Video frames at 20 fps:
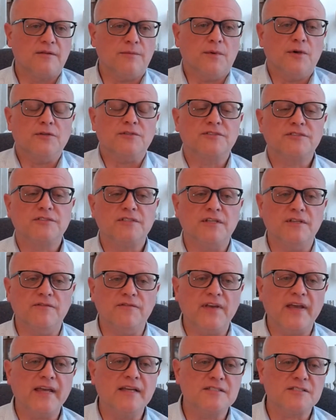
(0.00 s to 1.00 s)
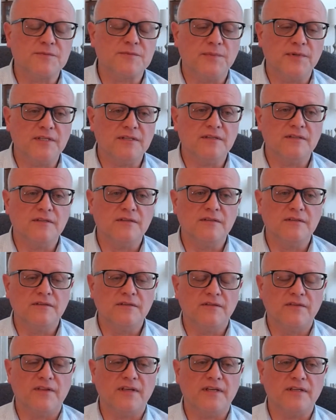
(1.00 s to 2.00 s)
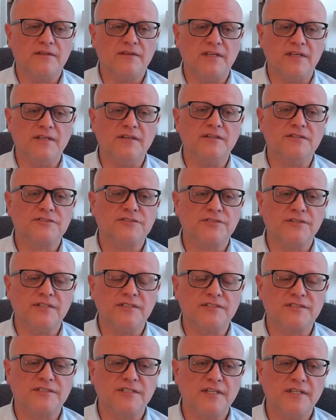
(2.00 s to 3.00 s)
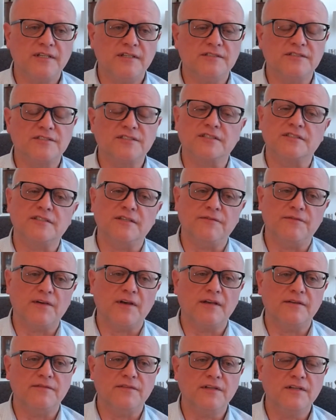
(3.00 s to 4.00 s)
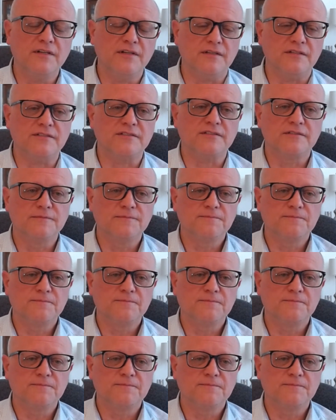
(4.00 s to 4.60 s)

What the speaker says: the most advancement that the industry has seen in 65 years.